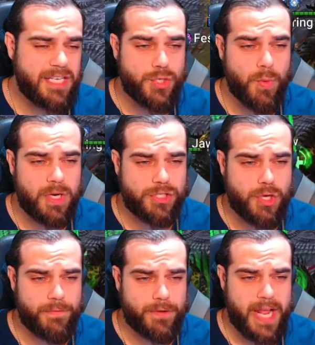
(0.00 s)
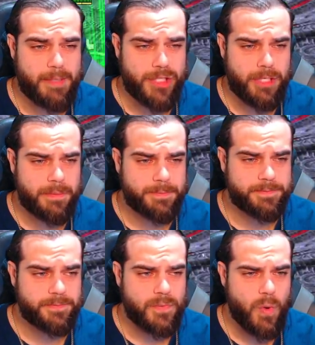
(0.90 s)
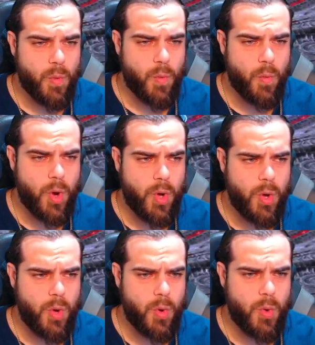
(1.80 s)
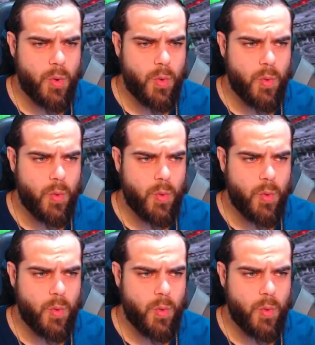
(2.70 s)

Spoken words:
do want to just go for damage here. Whoa.